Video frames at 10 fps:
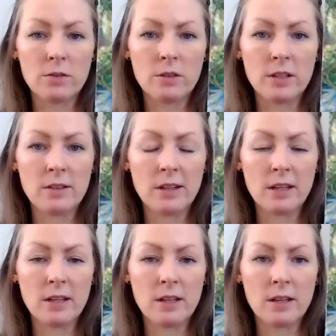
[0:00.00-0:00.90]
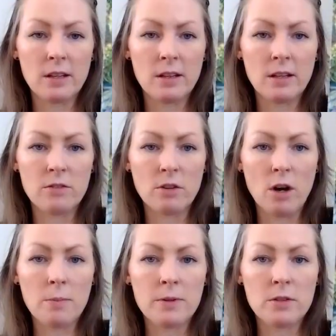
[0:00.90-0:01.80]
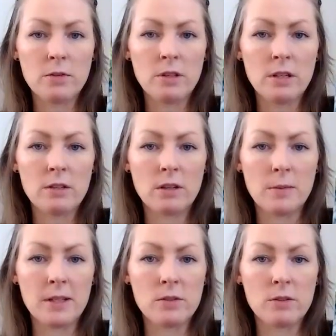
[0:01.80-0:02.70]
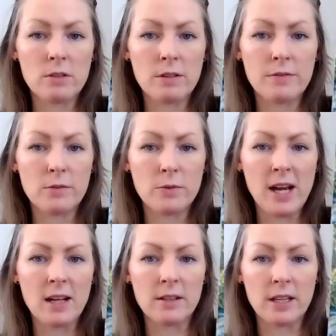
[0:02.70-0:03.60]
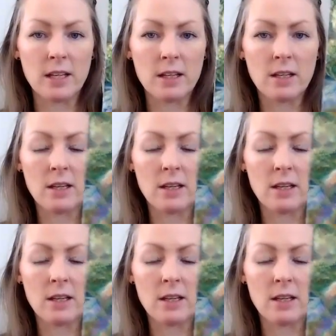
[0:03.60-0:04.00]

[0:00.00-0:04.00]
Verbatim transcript: so there's like a there's an opportunity to come into a different reality.